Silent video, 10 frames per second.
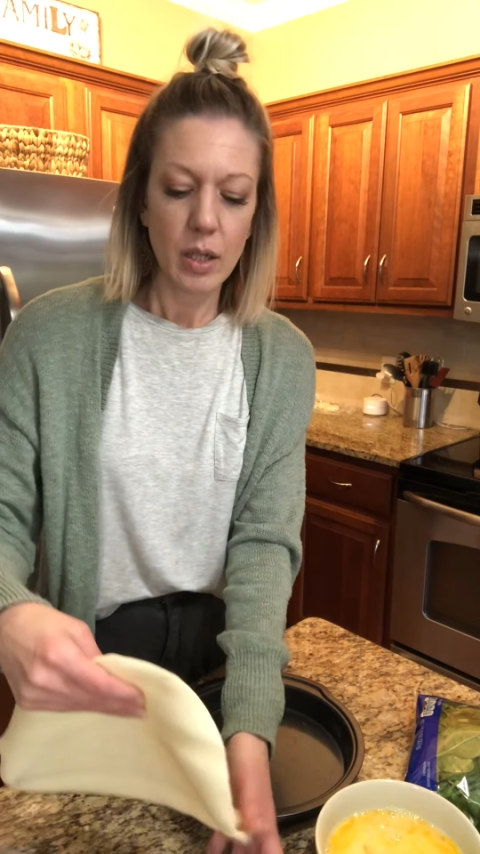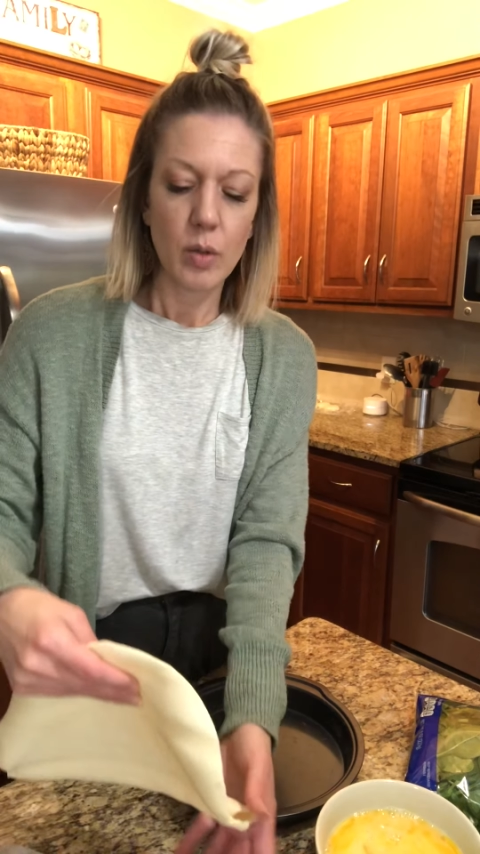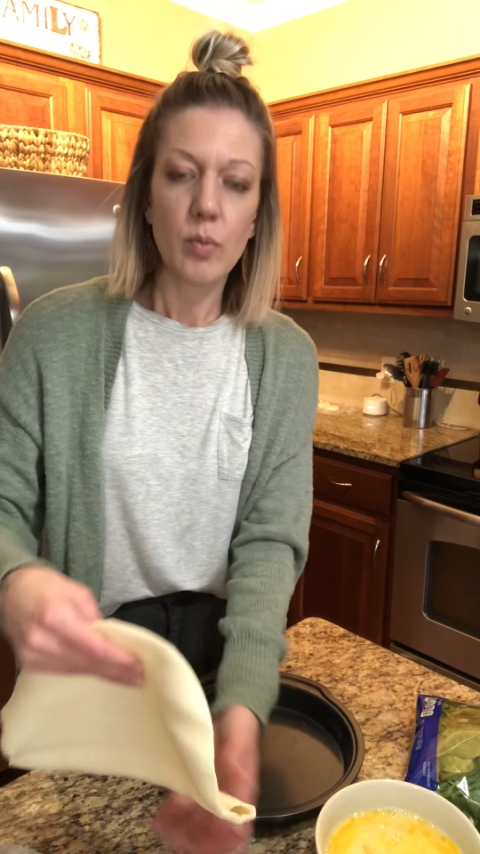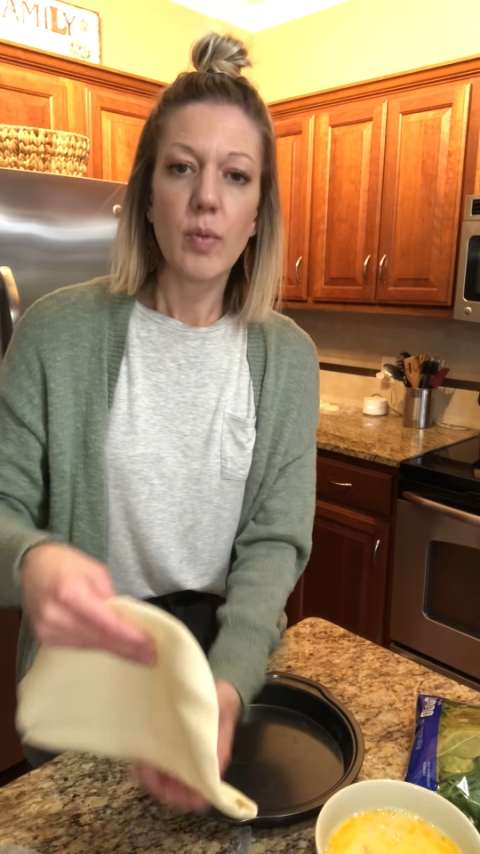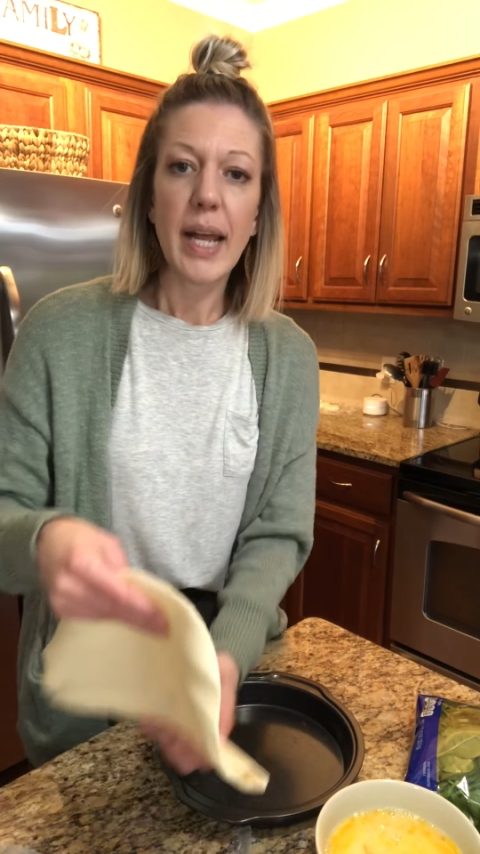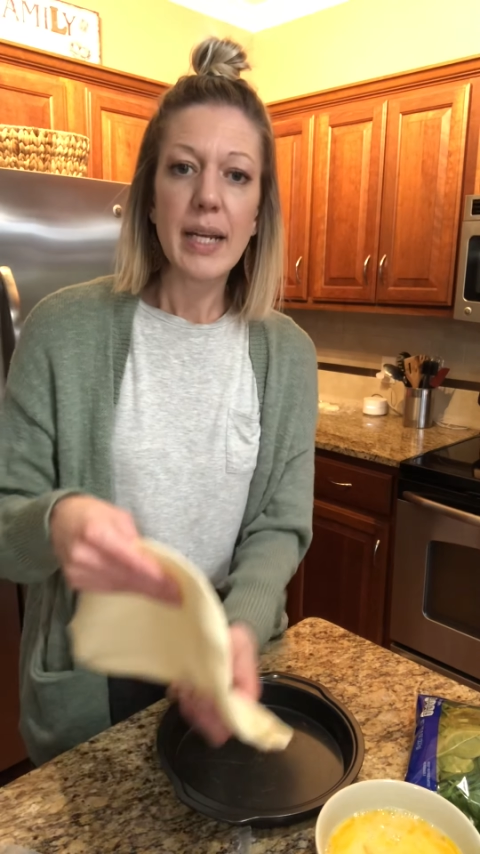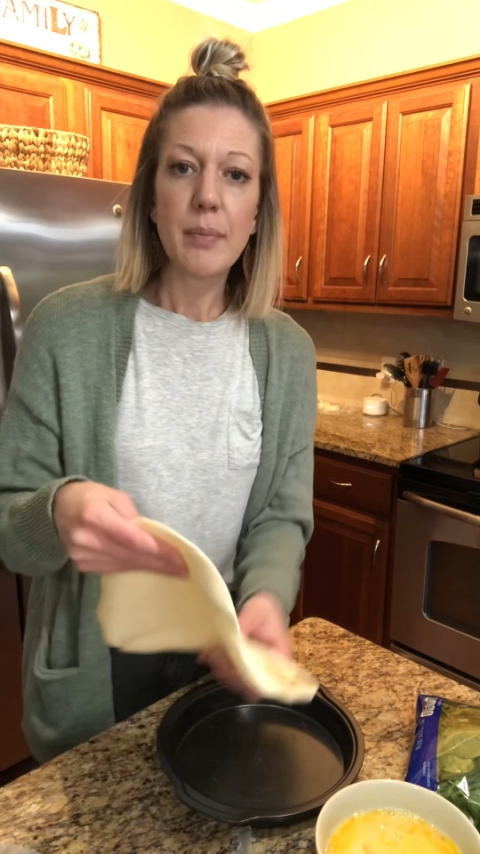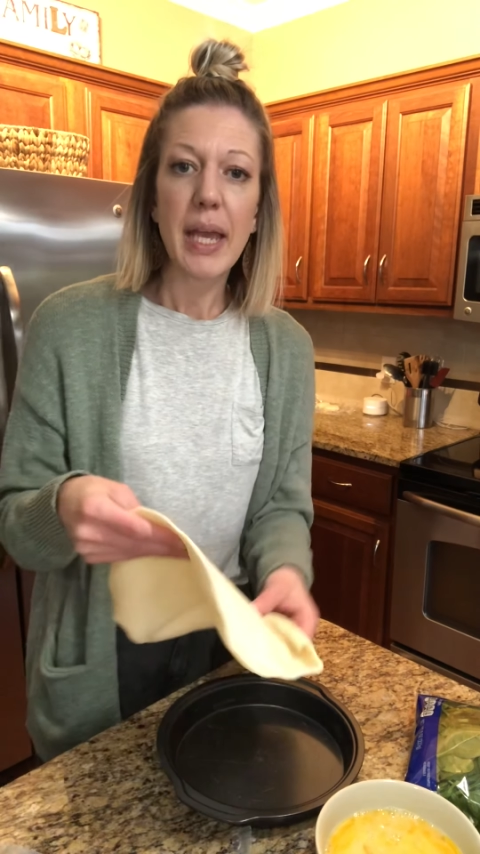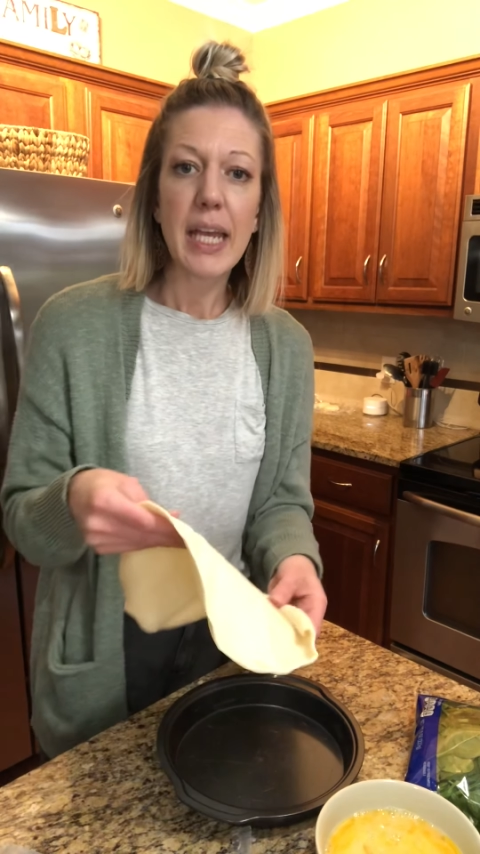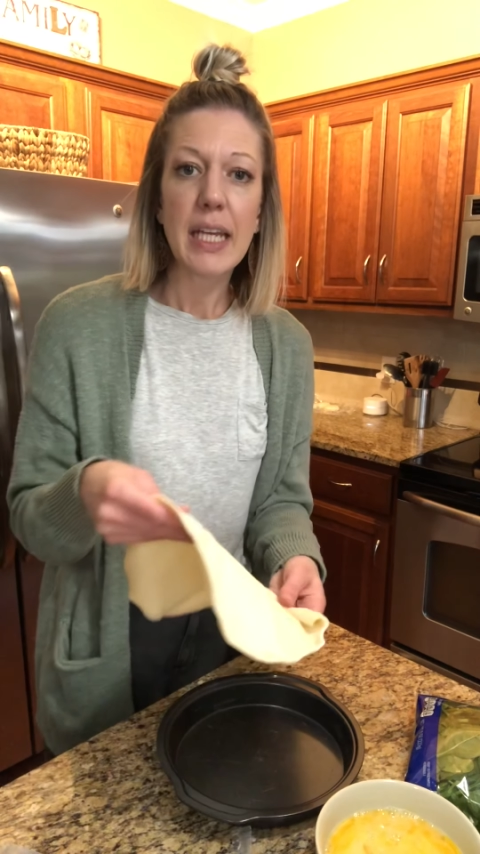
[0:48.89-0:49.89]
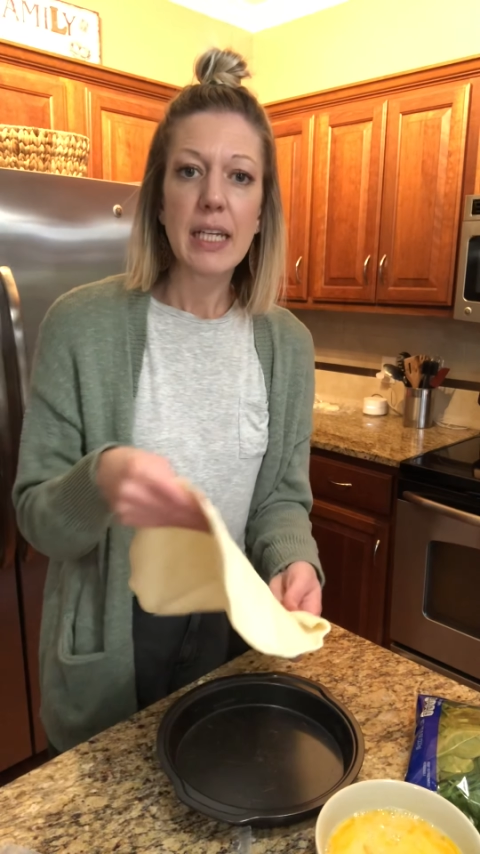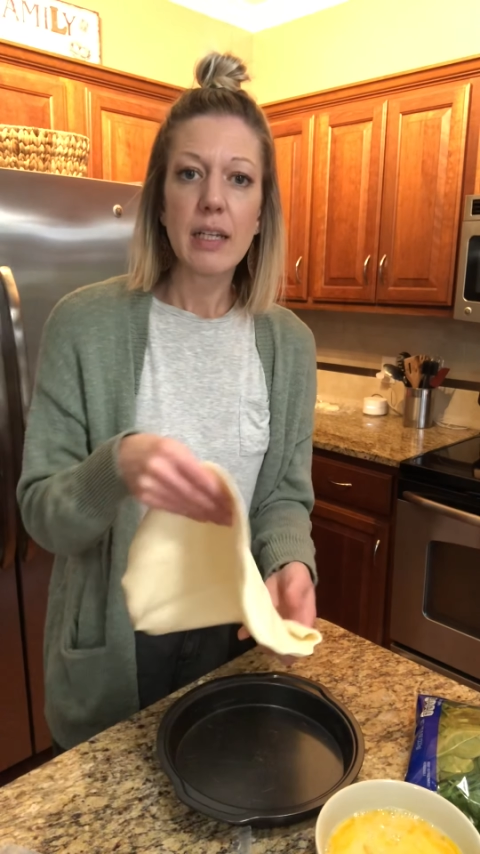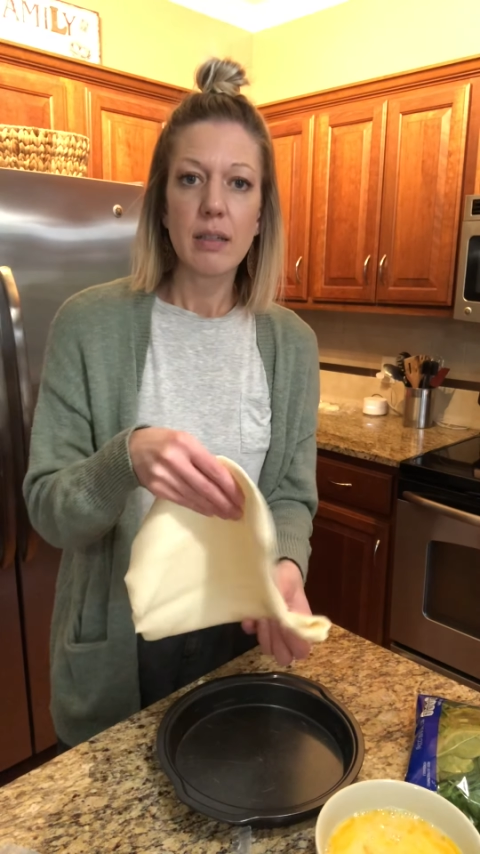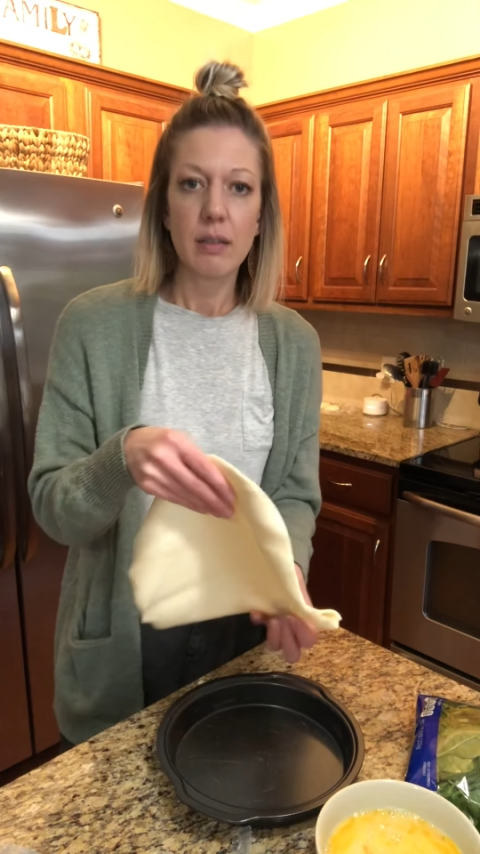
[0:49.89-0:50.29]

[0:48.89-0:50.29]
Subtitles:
ready-made,